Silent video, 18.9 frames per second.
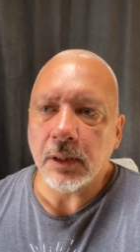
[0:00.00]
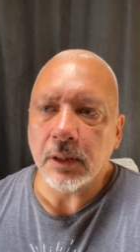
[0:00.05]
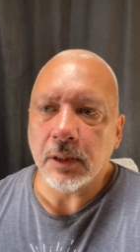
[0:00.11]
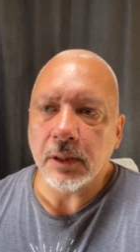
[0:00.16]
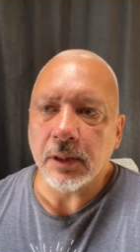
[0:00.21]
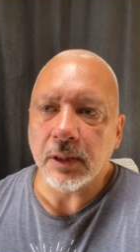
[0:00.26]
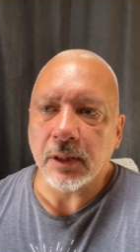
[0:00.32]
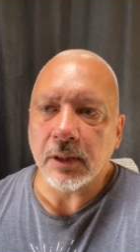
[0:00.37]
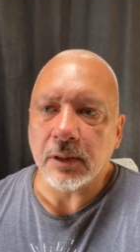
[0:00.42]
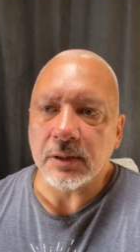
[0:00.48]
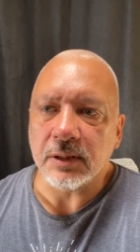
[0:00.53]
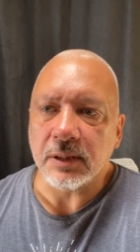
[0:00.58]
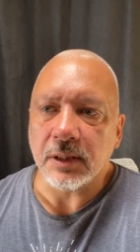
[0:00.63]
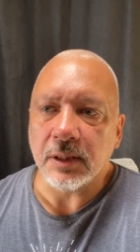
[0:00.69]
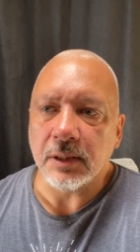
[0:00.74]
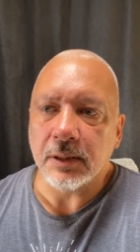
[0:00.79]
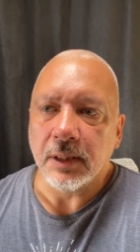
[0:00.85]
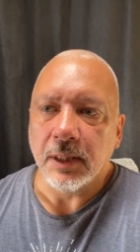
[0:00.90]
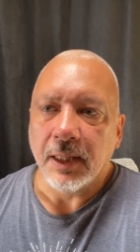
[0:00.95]

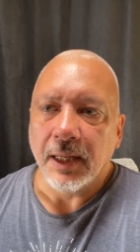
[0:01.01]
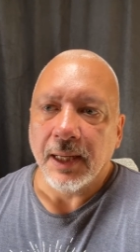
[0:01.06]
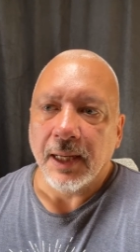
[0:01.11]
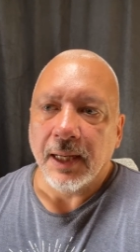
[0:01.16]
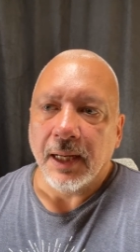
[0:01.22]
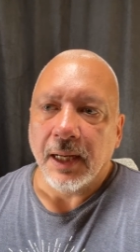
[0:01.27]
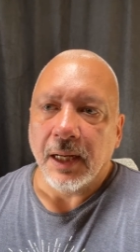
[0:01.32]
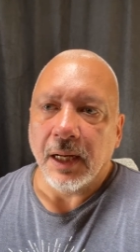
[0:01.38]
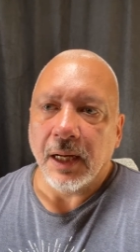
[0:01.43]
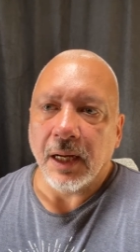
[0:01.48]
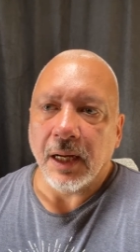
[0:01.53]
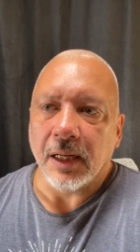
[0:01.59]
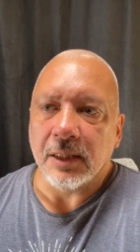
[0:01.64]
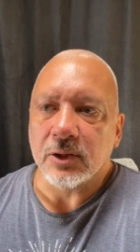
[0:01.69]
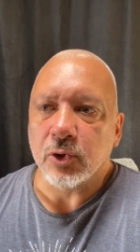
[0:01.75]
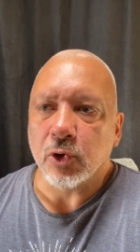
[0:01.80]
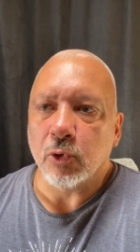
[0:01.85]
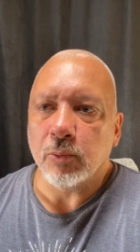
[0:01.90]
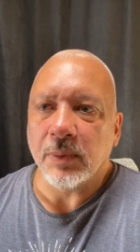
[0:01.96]
because I
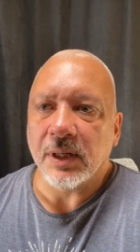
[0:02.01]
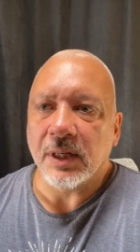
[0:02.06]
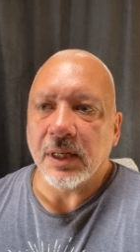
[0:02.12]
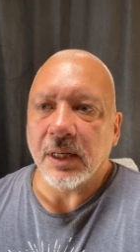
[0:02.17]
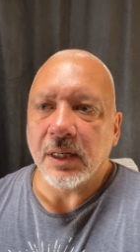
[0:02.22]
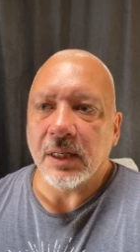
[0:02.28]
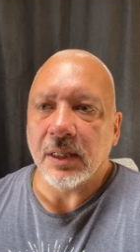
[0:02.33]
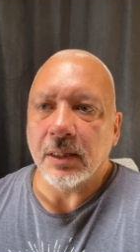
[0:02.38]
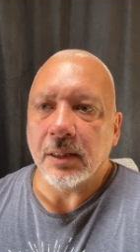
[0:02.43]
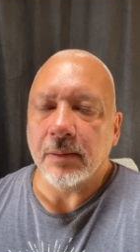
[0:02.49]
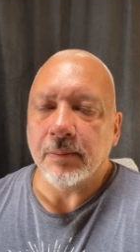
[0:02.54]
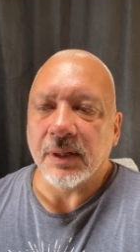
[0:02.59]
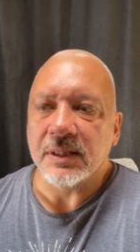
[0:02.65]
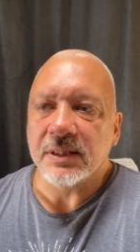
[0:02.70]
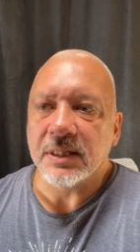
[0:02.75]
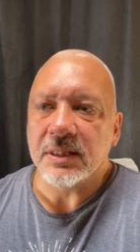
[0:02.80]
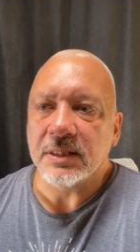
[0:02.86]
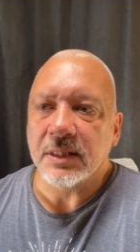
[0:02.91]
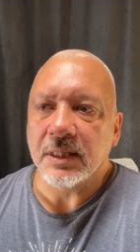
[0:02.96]
saw my
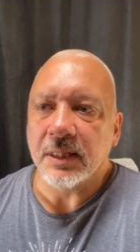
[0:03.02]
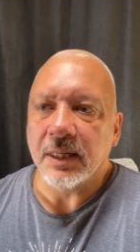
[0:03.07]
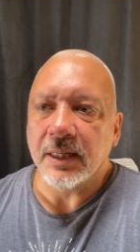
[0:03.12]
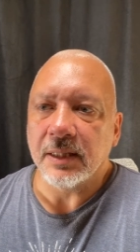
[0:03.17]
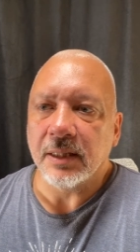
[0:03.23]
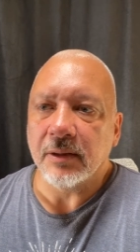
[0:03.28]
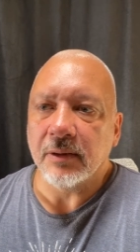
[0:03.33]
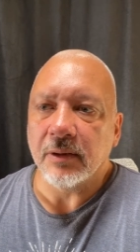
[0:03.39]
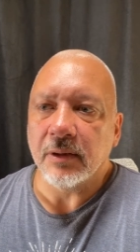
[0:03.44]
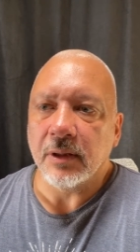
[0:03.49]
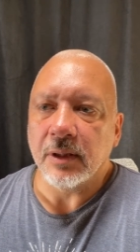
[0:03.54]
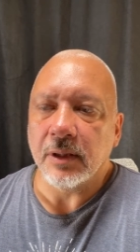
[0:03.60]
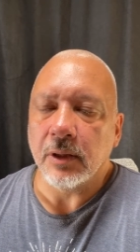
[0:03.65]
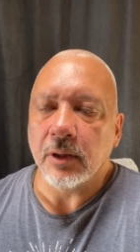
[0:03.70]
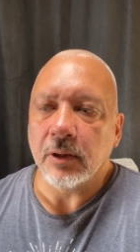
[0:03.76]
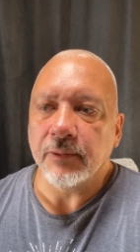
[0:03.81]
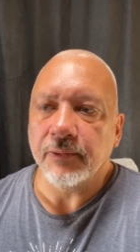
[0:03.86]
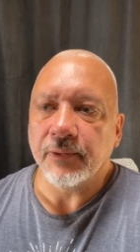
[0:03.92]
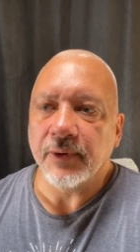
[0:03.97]
sister and
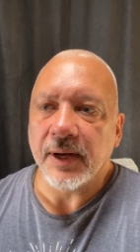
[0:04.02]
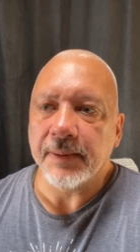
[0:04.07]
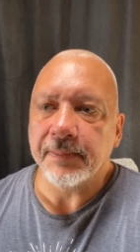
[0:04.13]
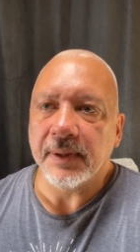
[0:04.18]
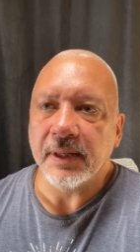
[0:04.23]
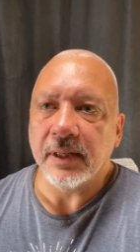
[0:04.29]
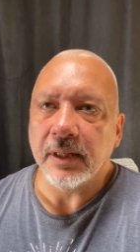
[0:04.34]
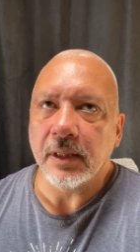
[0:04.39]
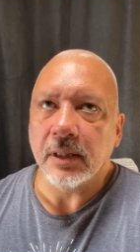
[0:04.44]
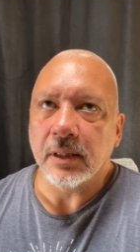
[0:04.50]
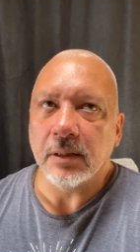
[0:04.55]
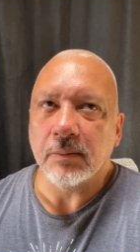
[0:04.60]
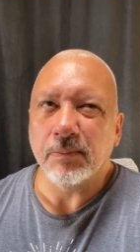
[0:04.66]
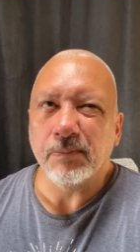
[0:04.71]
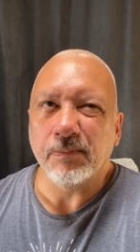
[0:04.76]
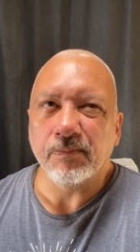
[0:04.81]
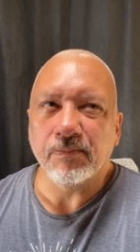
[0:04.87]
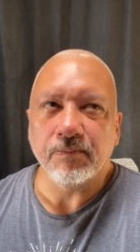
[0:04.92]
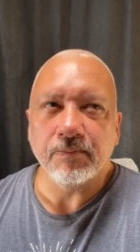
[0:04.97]
her family
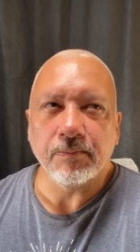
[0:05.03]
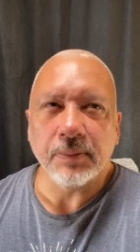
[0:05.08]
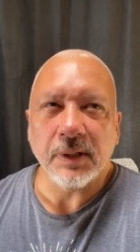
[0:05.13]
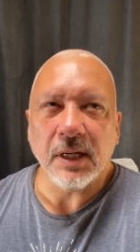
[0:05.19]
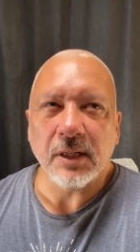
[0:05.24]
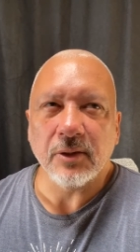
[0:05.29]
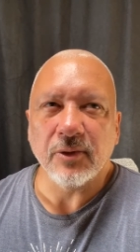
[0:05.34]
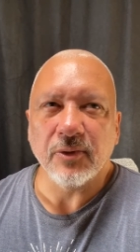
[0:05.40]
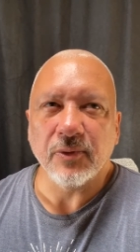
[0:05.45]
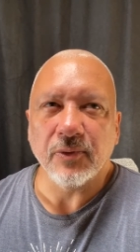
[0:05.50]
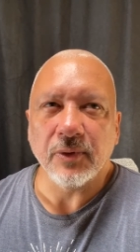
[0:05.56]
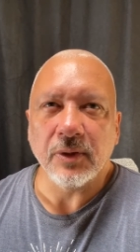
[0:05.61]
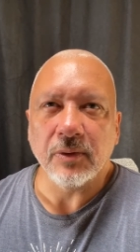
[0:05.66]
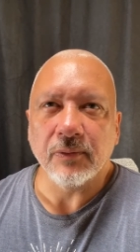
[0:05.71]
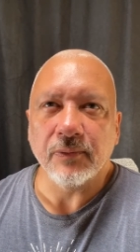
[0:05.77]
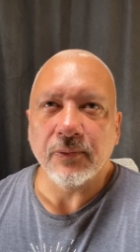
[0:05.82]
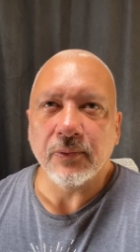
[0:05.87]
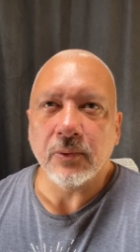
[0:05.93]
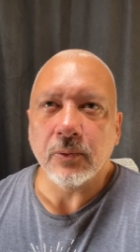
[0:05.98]
about 3
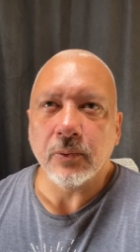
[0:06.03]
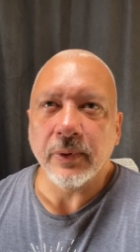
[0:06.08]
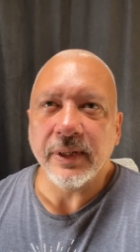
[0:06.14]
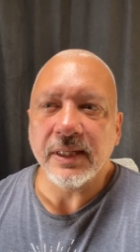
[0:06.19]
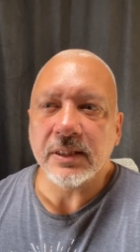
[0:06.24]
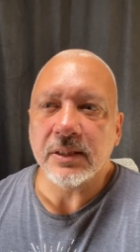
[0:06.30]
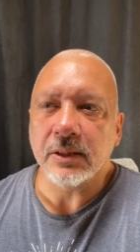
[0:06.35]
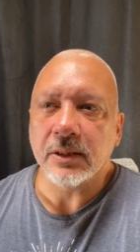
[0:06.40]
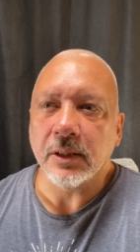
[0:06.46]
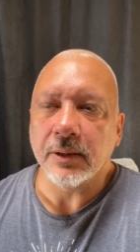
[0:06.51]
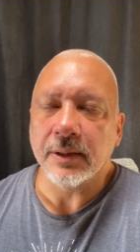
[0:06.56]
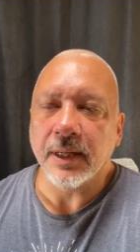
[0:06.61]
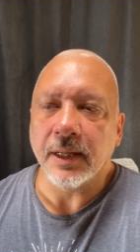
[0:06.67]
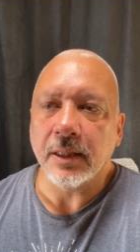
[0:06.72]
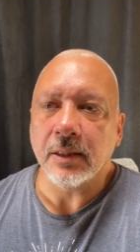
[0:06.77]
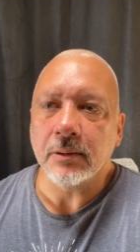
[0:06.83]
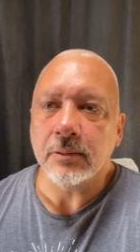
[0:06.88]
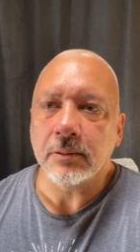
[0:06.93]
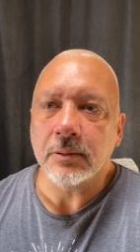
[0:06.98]
or 4 weeks ago
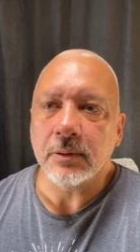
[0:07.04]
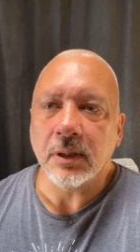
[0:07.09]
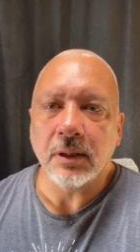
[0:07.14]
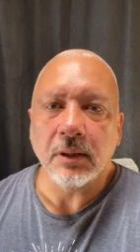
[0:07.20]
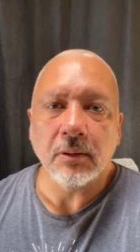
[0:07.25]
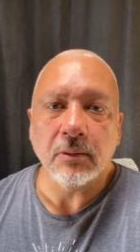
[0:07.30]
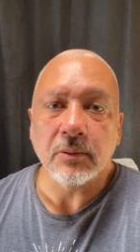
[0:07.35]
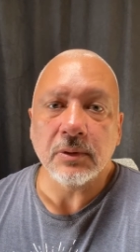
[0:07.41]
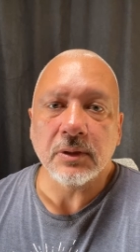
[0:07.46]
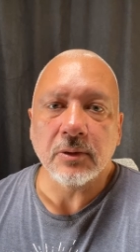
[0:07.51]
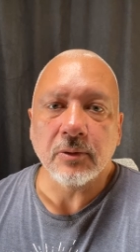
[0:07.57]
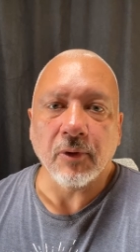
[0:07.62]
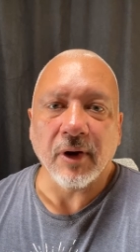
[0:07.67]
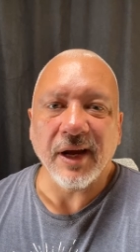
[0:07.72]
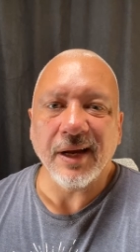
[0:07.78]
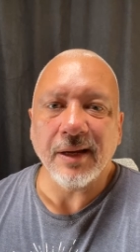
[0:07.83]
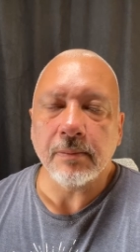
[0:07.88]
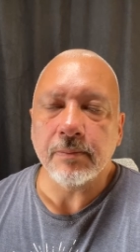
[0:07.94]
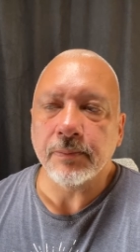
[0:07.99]
now, and that was
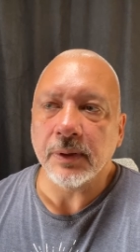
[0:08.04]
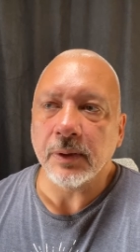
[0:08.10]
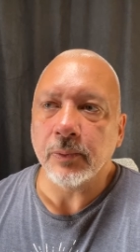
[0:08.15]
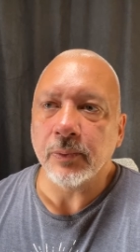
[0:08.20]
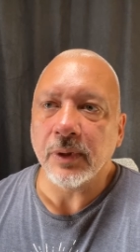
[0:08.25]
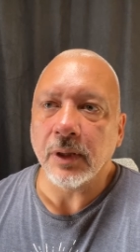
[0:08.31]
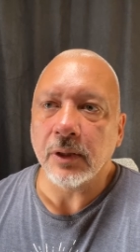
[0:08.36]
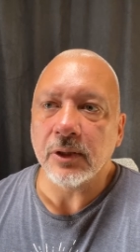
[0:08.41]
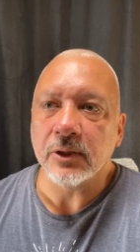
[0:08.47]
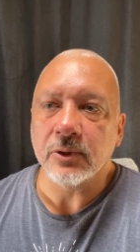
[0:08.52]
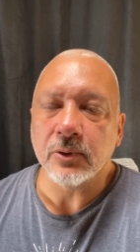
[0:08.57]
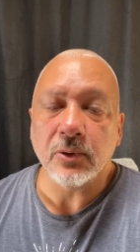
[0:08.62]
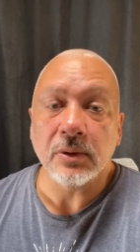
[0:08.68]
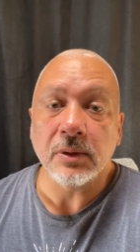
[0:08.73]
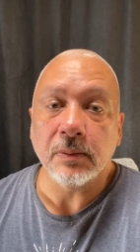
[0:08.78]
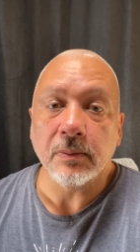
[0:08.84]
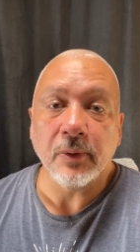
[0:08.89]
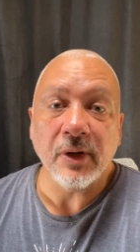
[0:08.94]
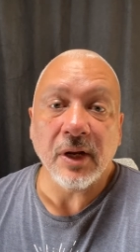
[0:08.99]
great, but we only saw
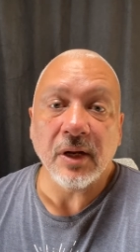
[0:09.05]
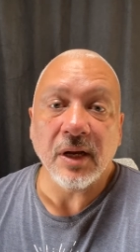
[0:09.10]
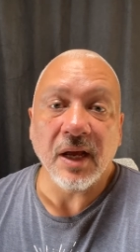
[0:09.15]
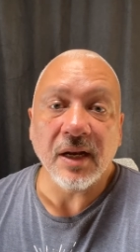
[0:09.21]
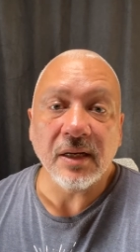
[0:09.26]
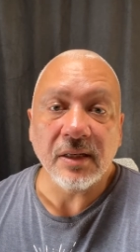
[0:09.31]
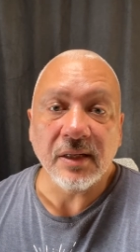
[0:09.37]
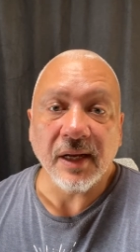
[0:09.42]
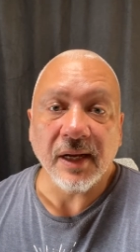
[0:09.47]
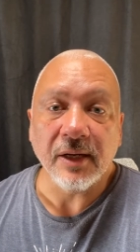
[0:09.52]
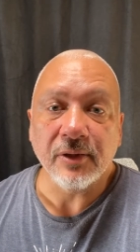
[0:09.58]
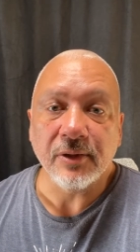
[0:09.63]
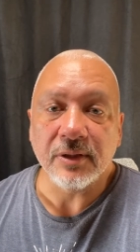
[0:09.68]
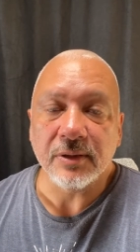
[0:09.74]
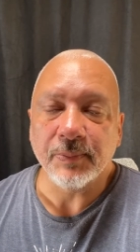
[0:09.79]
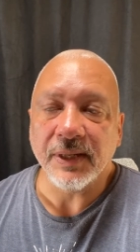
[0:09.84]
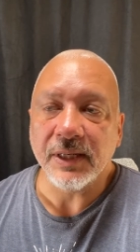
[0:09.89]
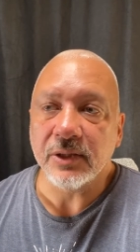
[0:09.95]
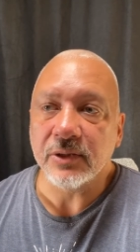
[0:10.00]
them, we only had a day to
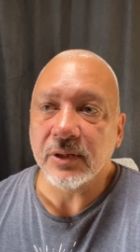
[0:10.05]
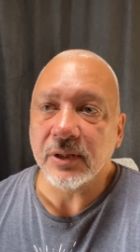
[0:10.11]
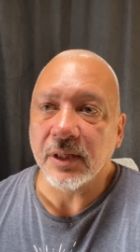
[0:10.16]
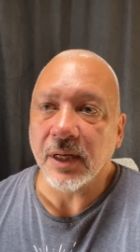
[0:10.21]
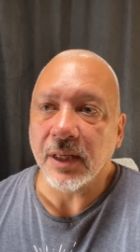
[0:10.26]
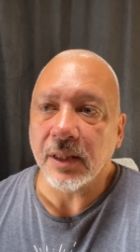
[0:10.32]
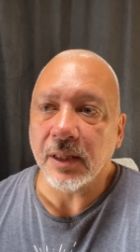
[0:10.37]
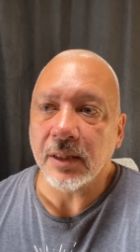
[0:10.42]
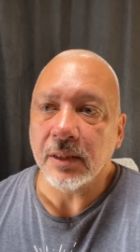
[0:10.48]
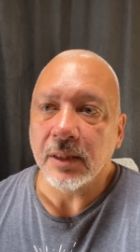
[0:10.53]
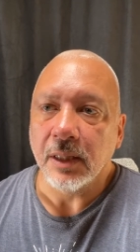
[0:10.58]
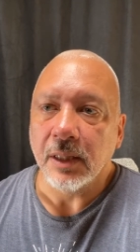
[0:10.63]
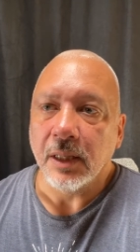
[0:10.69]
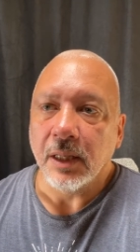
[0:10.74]
spend together.